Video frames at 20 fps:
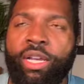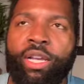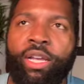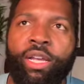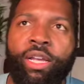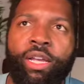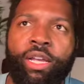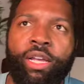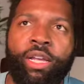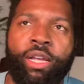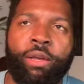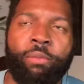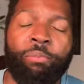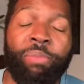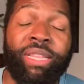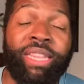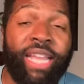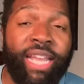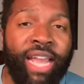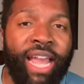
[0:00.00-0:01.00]
important
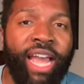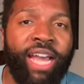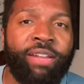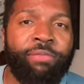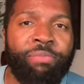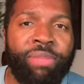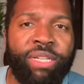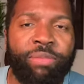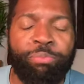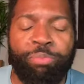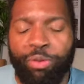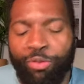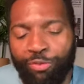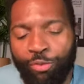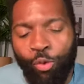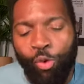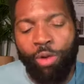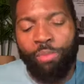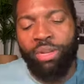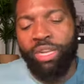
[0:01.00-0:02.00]
function, which
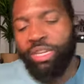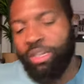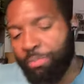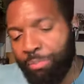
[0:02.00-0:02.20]
is